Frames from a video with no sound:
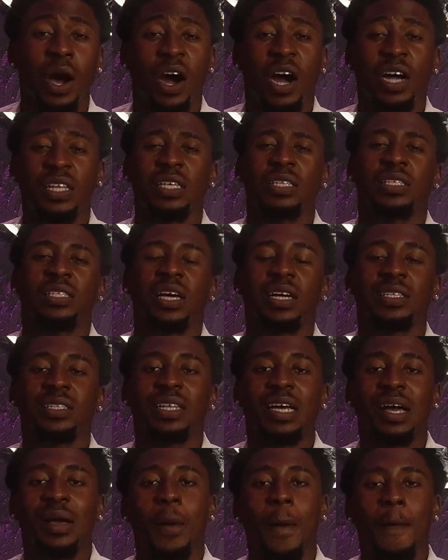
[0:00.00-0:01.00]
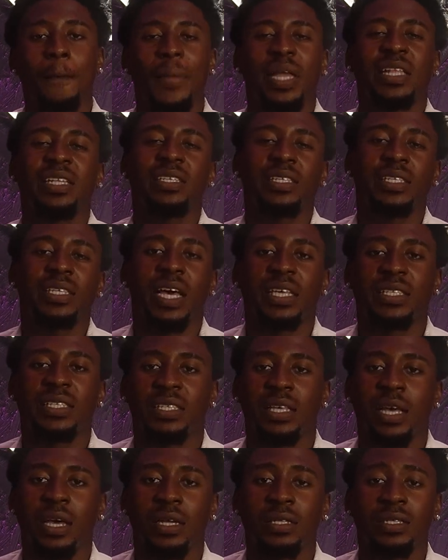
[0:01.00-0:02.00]
Understand that many things I
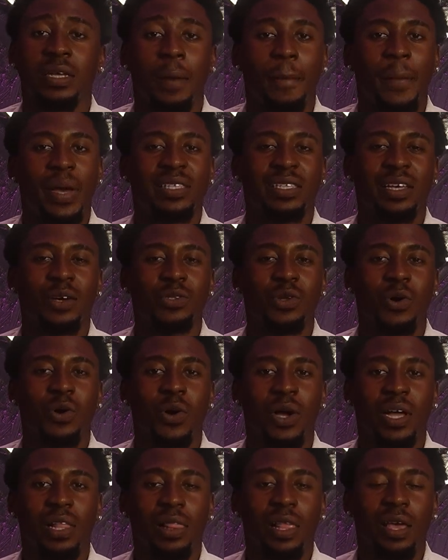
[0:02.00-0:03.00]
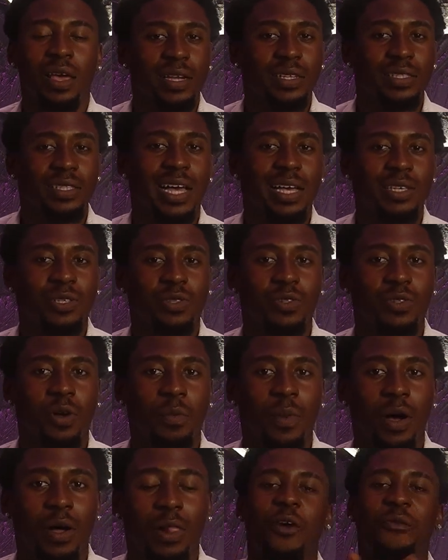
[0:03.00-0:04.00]
said might sound unclear. That's
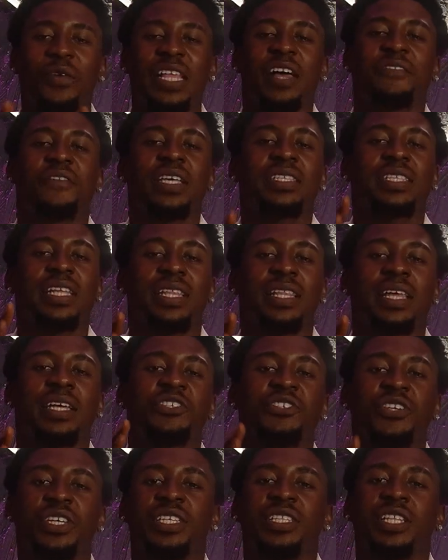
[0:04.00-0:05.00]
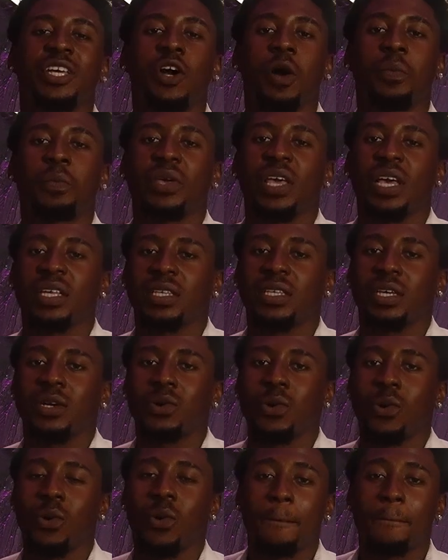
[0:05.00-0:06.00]
normal. When I first started trading a couple years
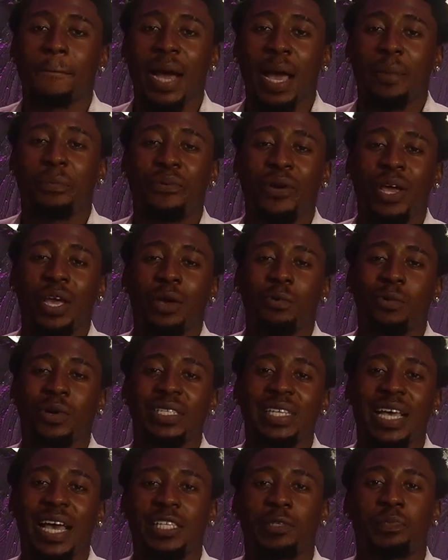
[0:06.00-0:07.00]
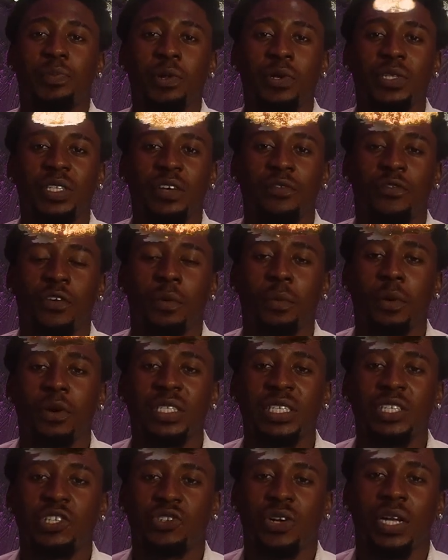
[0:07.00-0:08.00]
ago, my brain was exploding from all
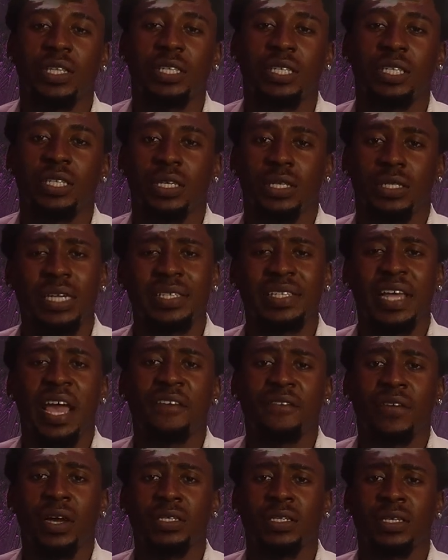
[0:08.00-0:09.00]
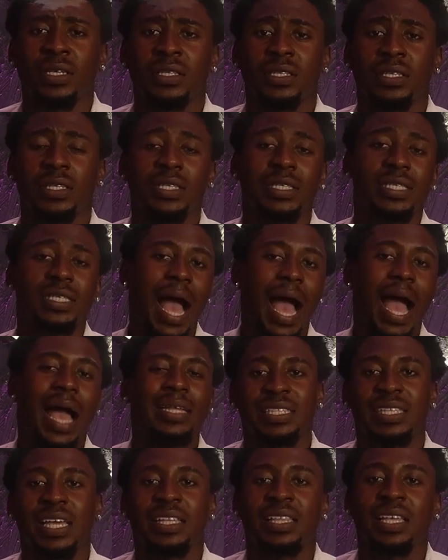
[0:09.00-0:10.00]
this strategy, divergences,
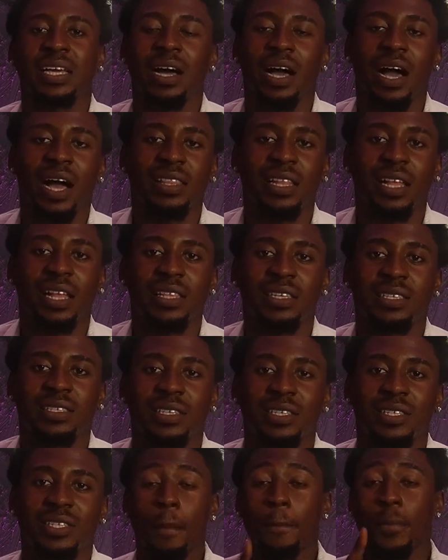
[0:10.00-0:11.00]
and technical analysis.